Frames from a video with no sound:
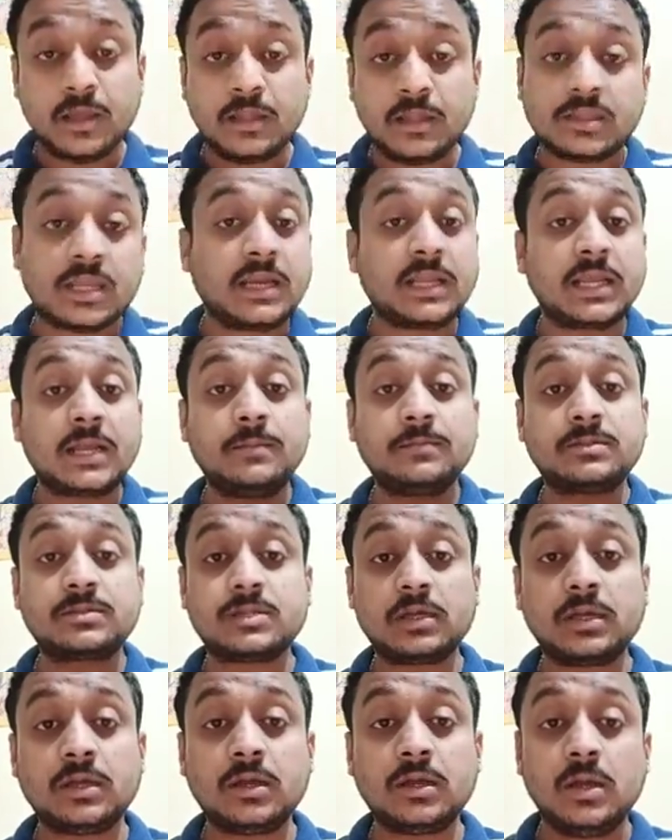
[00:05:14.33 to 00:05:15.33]
Then
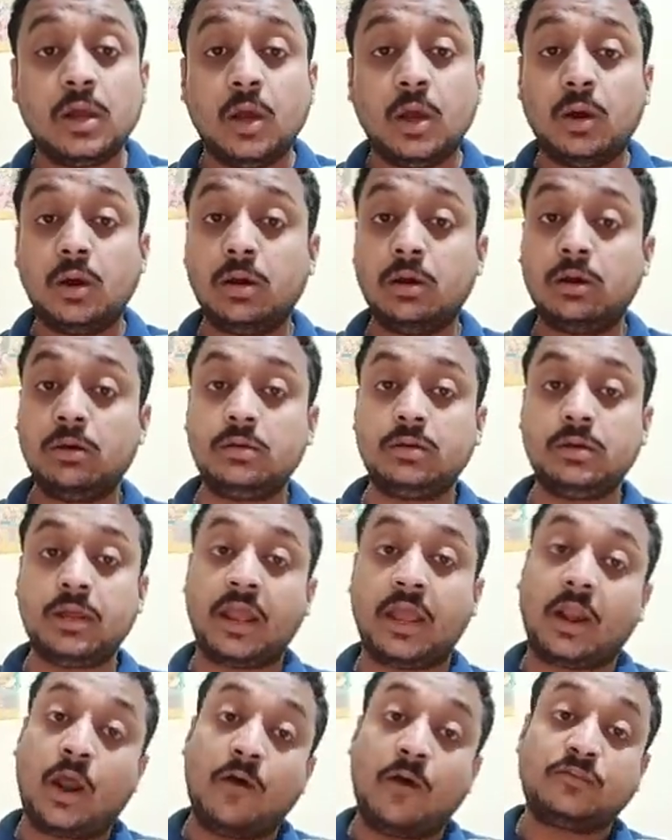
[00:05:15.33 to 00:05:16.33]
comes the
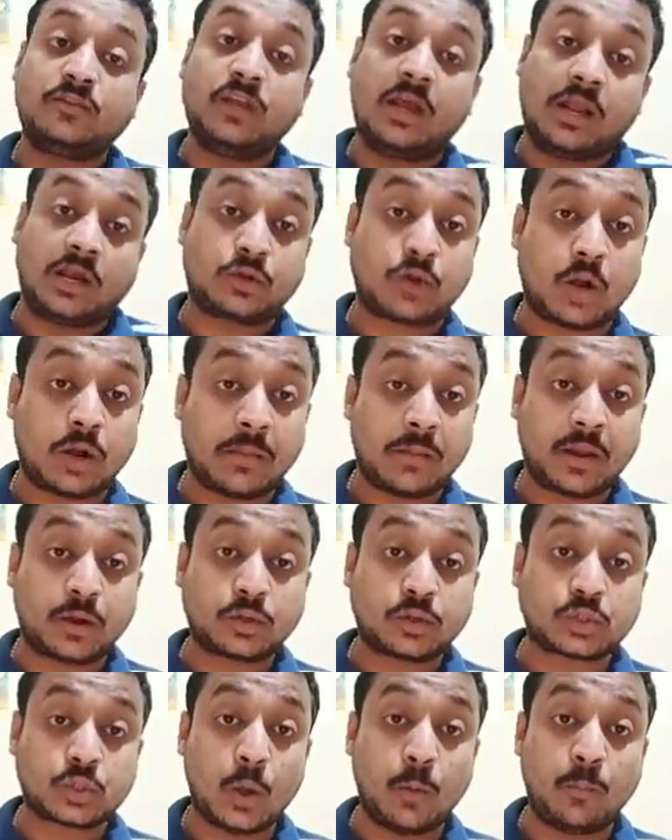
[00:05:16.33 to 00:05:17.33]
era of the electron
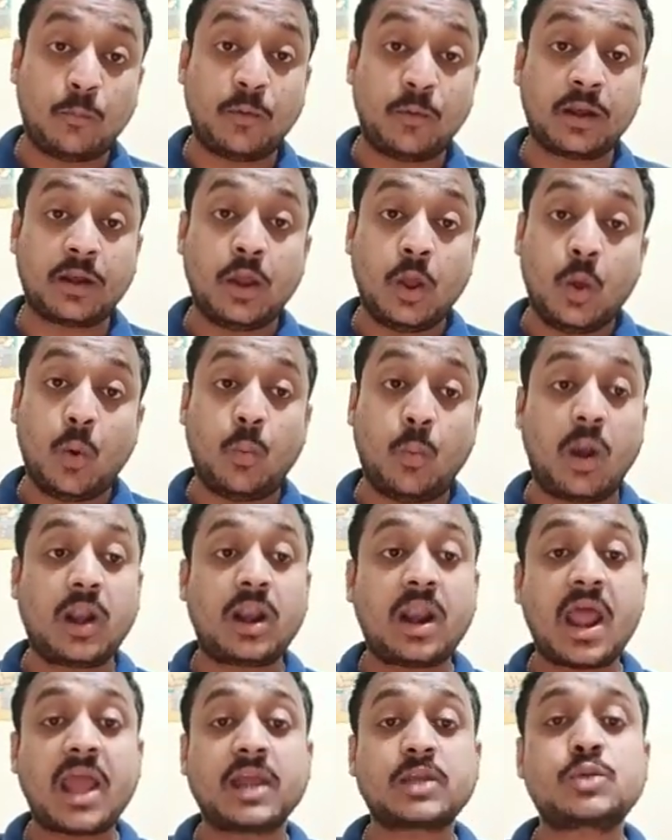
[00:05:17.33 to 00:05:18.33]
microscope where
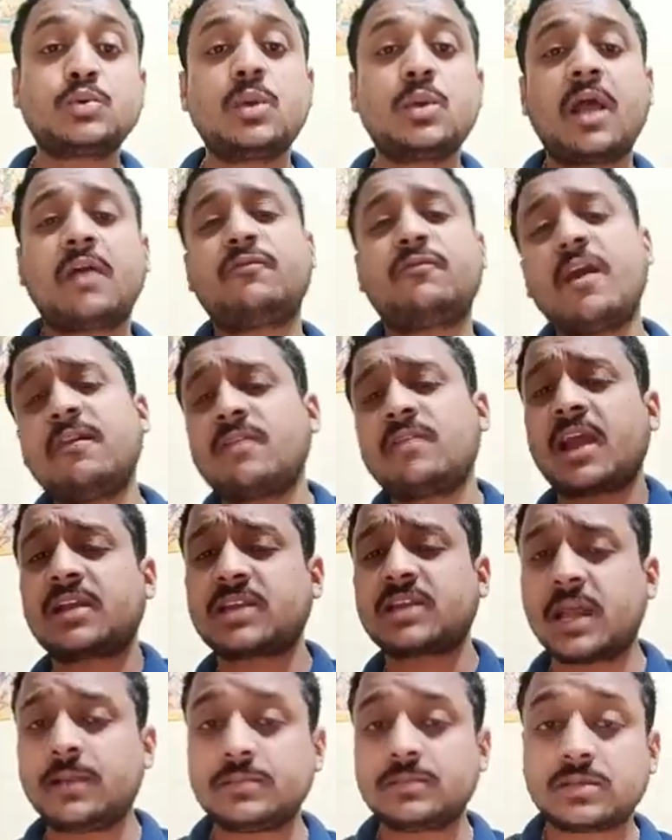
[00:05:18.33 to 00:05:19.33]
1 lakh, 2 lakh, 5
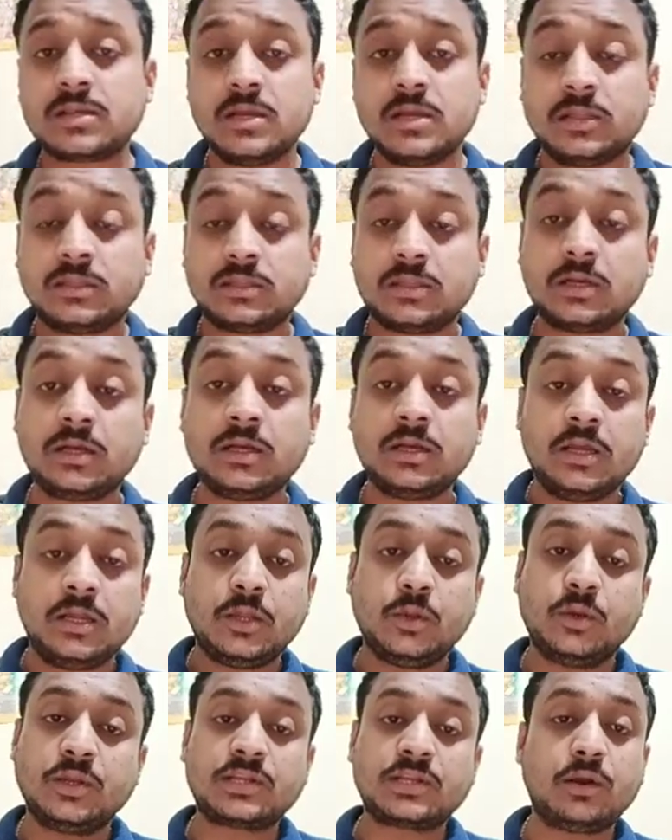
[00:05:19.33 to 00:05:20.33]
lakh times the
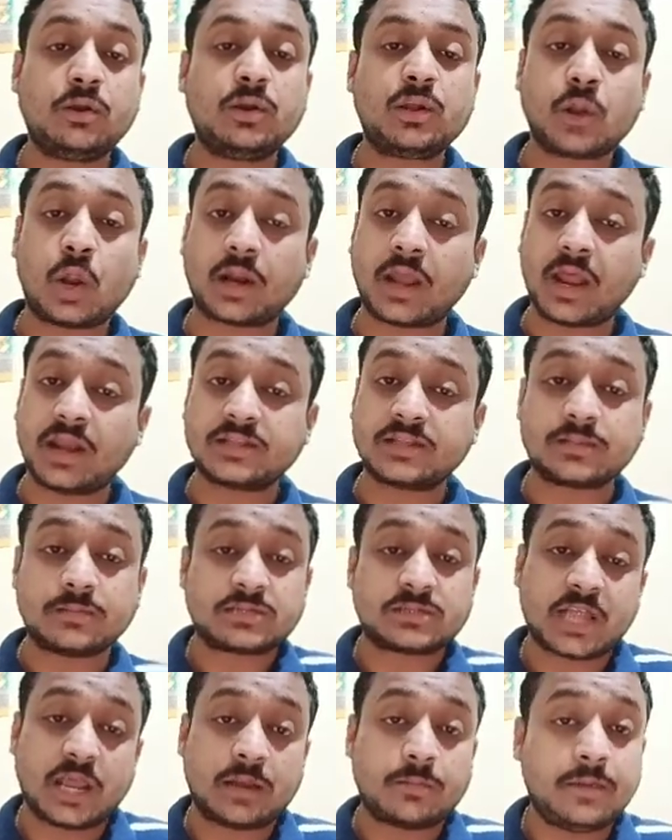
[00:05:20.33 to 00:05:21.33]
unicellular
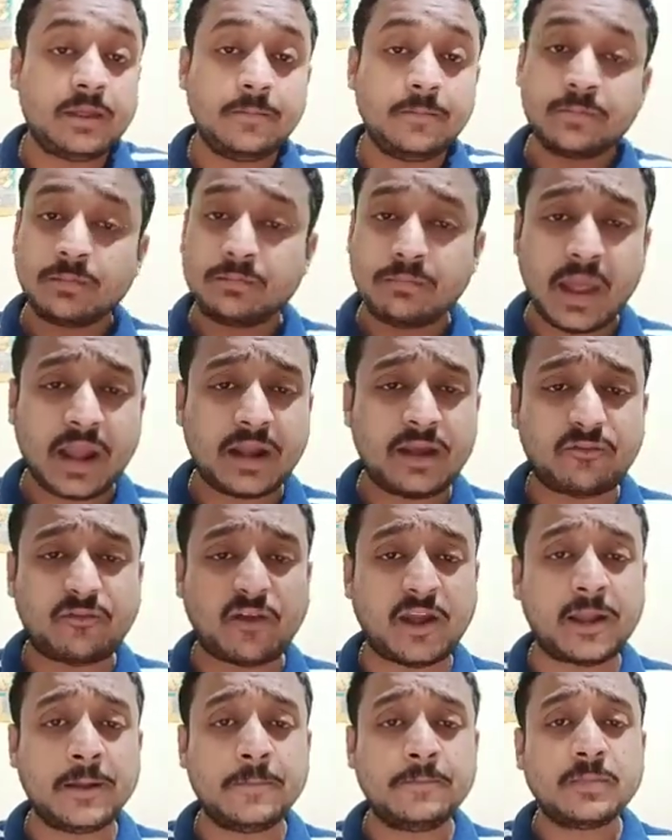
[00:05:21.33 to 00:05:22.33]
organisms can be
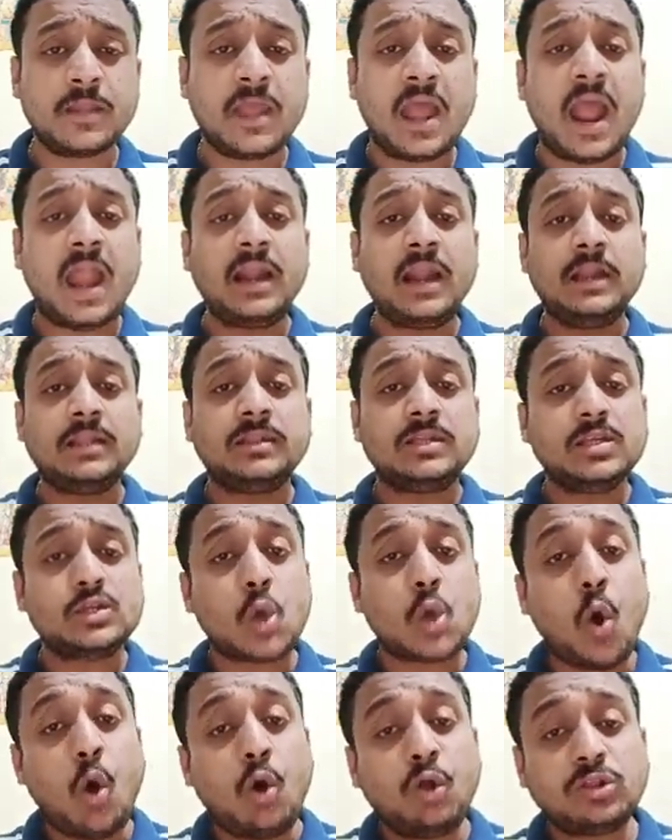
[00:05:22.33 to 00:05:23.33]
magnified. And this
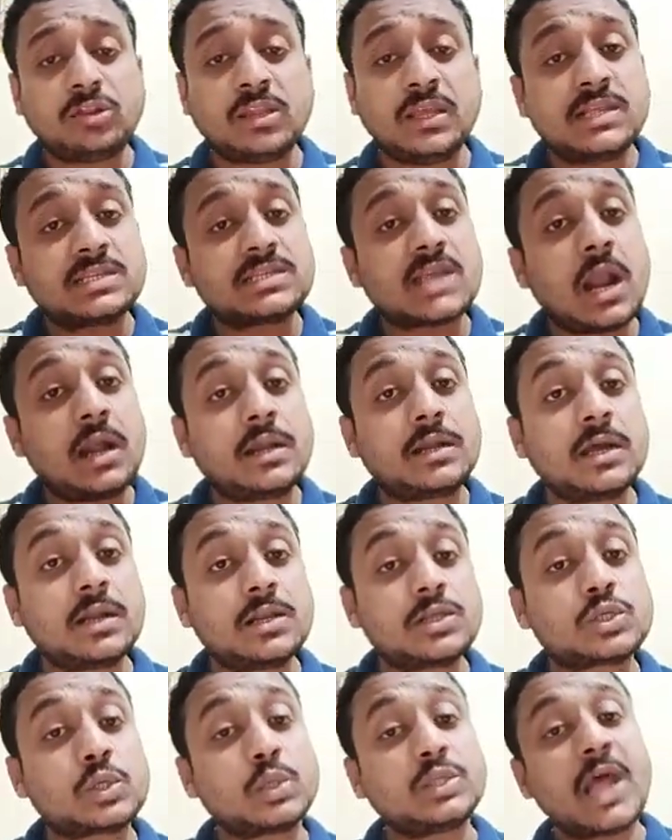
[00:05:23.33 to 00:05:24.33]
all things are
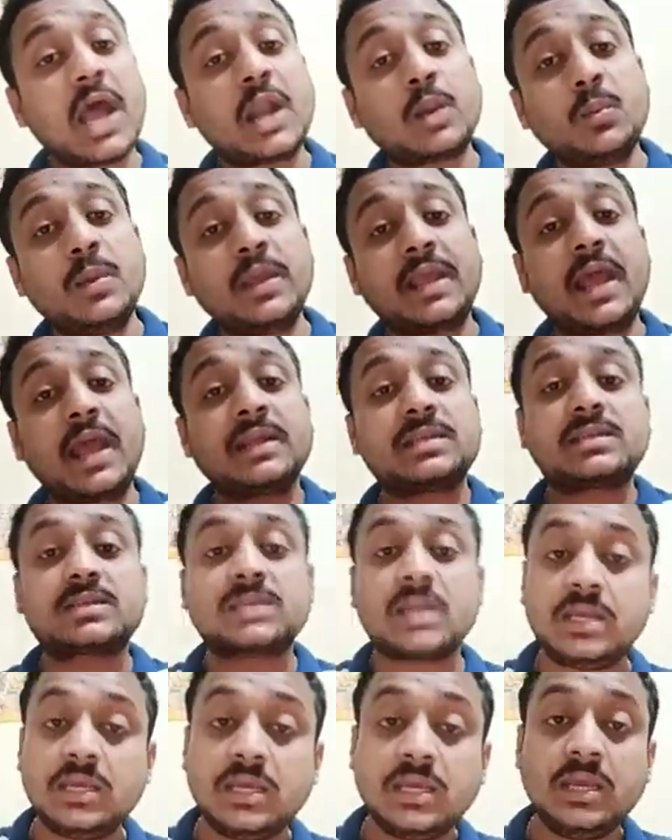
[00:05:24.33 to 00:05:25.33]
done so that we can
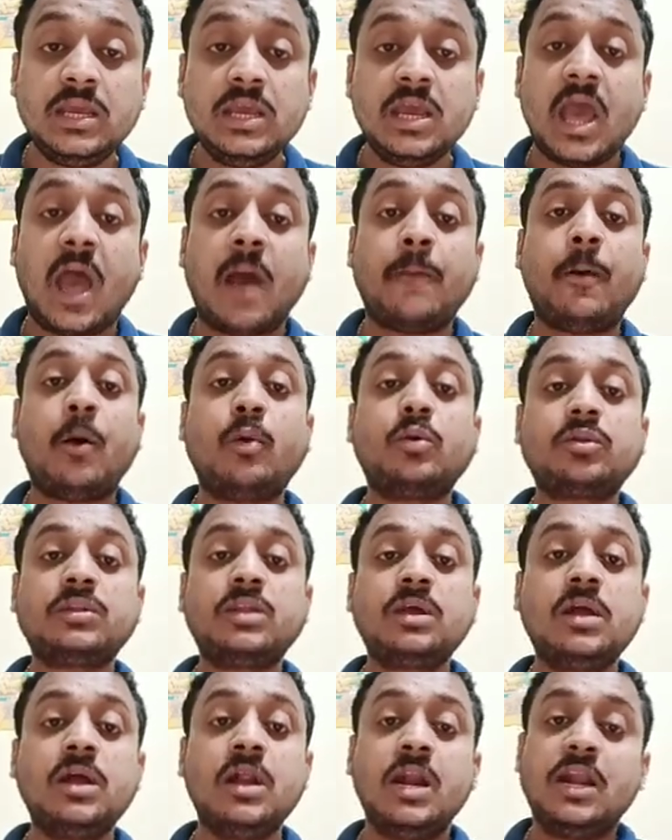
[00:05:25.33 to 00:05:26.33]
study about
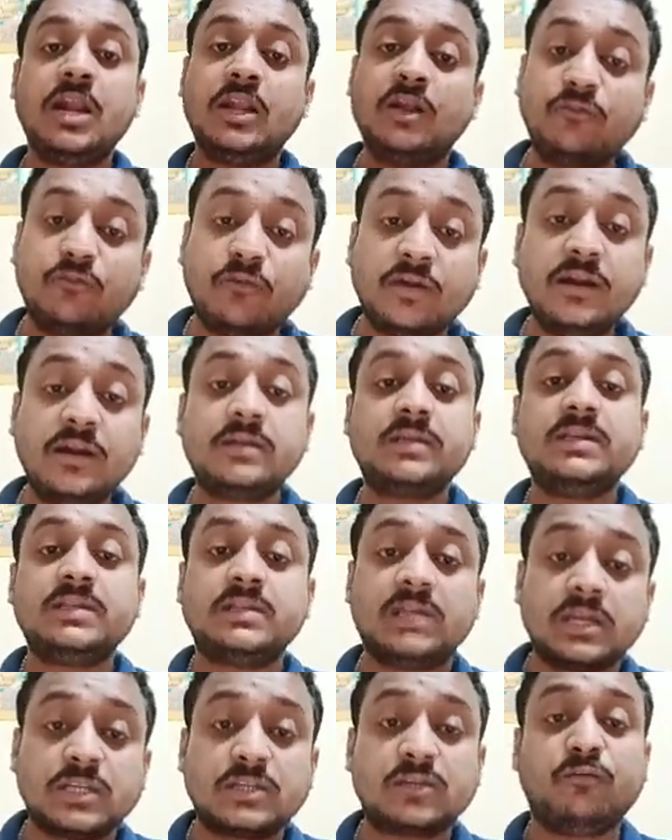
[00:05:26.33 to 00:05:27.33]
the different
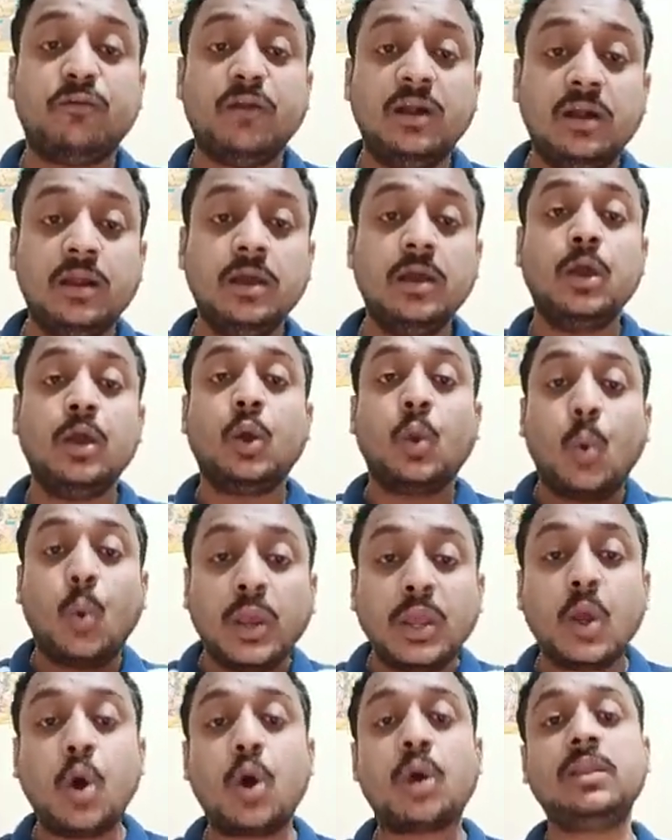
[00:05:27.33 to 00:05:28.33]
research field
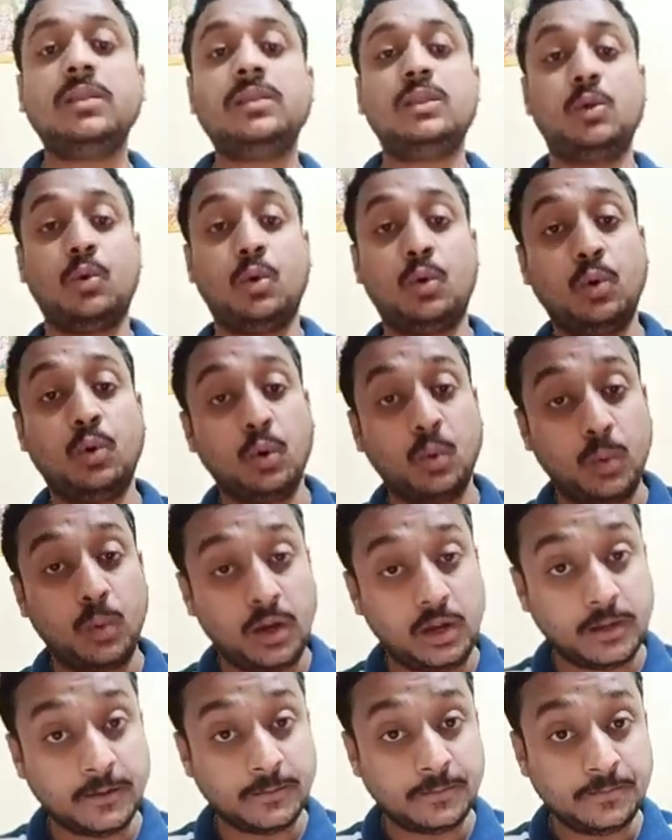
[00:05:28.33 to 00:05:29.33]
going on in the whole
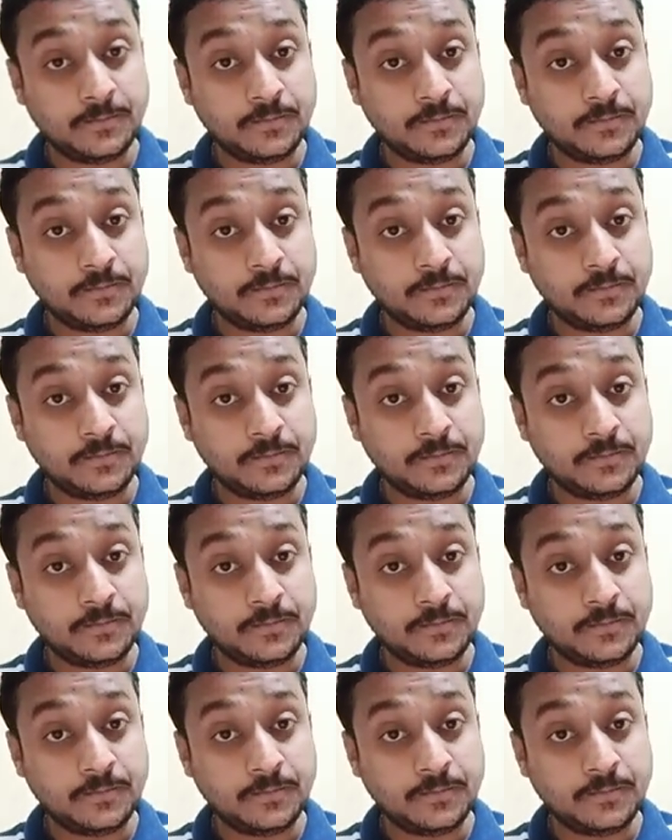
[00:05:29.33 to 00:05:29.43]
world.